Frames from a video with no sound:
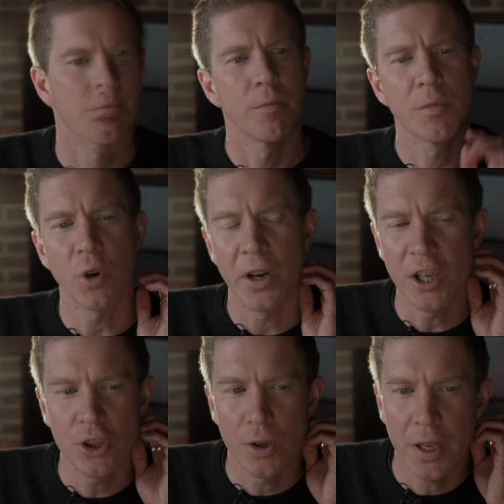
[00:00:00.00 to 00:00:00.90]
We've got an
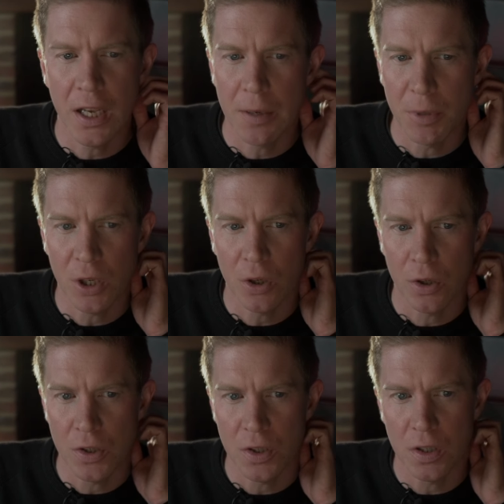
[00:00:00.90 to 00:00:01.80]
issue here
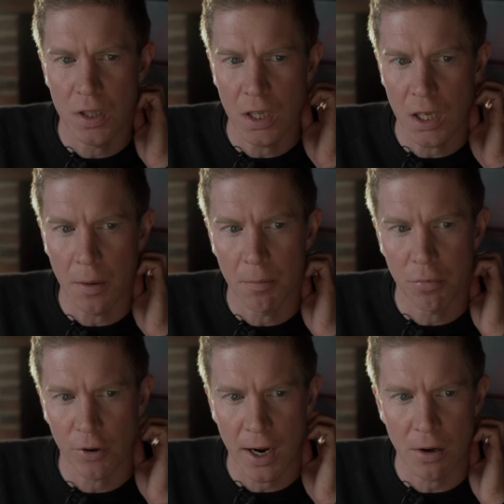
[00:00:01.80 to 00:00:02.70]
because the
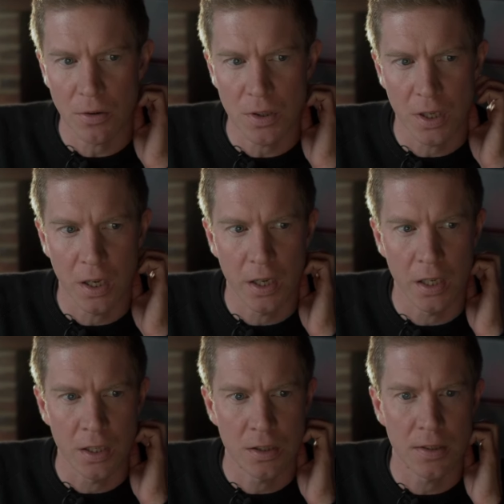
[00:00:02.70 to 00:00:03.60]
browser
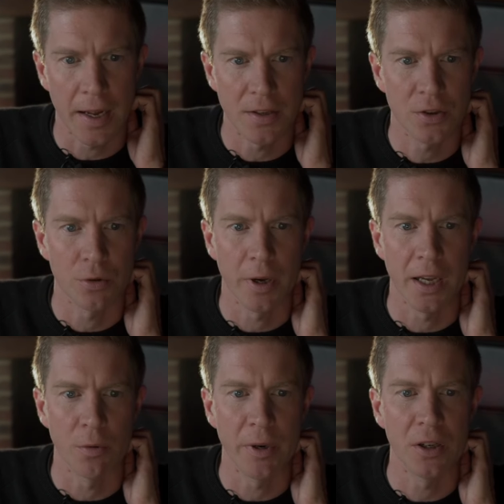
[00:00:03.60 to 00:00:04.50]
is set to
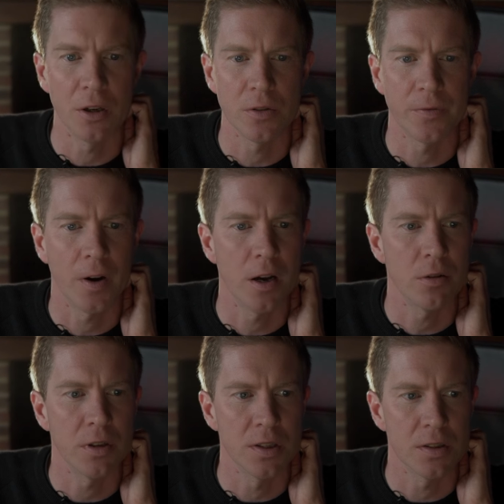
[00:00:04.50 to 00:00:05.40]
a Windows
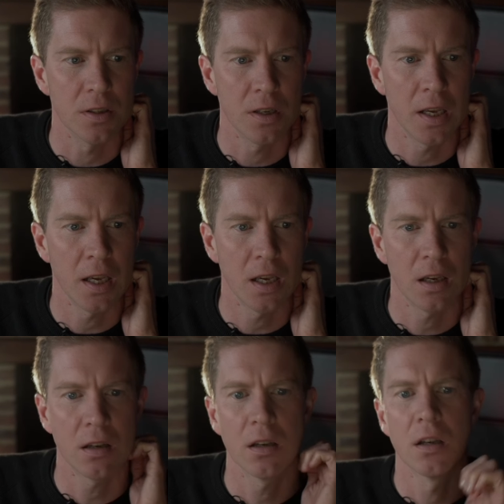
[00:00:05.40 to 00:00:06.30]
file. It's here.